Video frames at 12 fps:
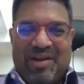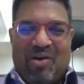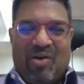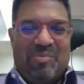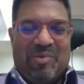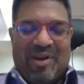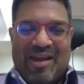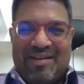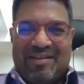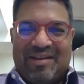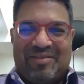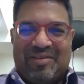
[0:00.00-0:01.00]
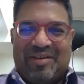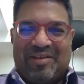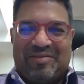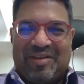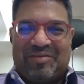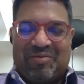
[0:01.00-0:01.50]
Oh, yes. I'm glad.
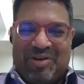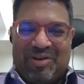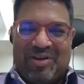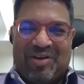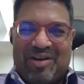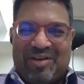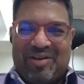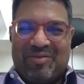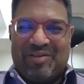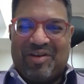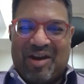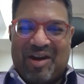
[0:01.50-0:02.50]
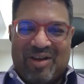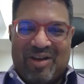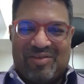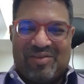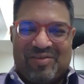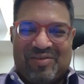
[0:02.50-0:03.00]
That's really great news.
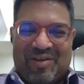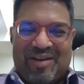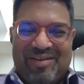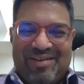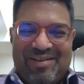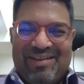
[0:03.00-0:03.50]
Congratulations, Ryan.